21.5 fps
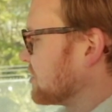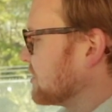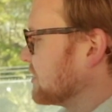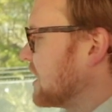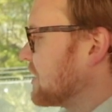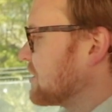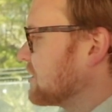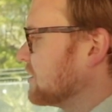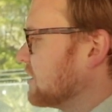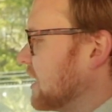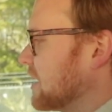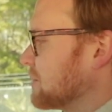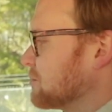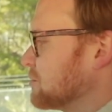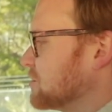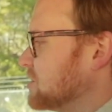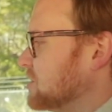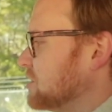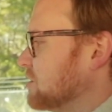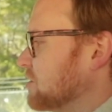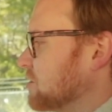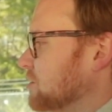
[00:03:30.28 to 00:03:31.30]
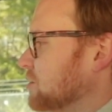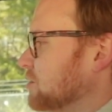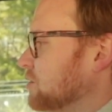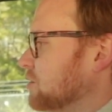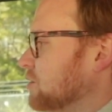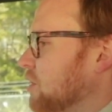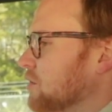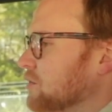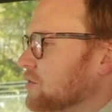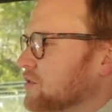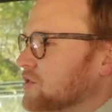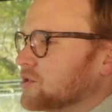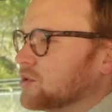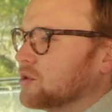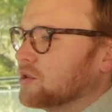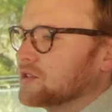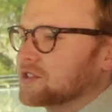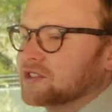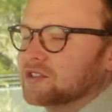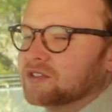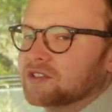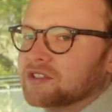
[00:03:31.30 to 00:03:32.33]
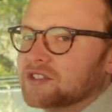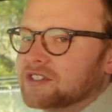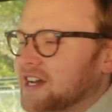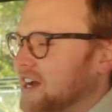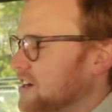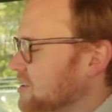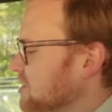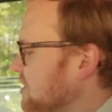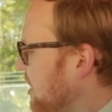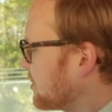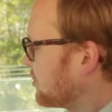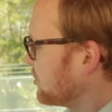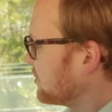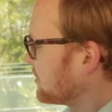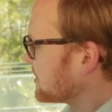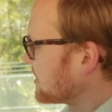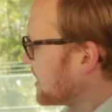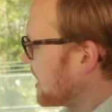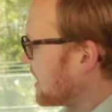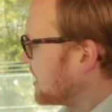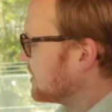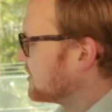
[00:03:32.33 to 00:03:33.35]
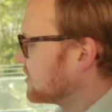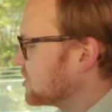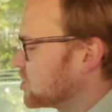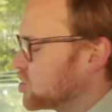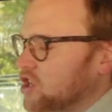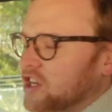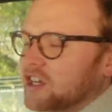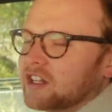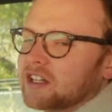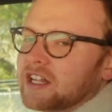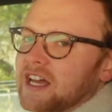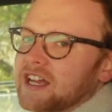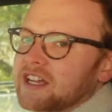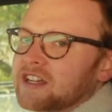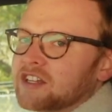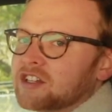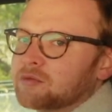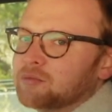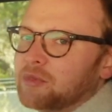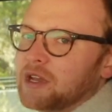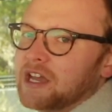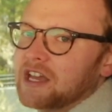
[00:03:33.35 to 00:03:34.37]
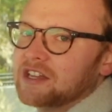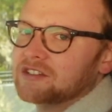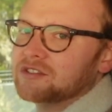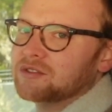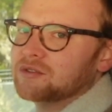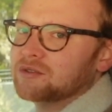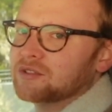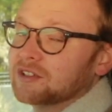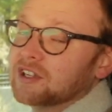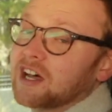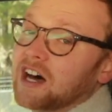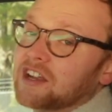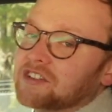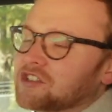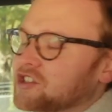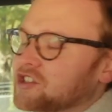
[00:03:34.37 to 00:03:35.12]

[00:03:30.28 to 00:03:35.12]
leather-like material on the doors and on the dash. I would say in the GLA, compared to the larger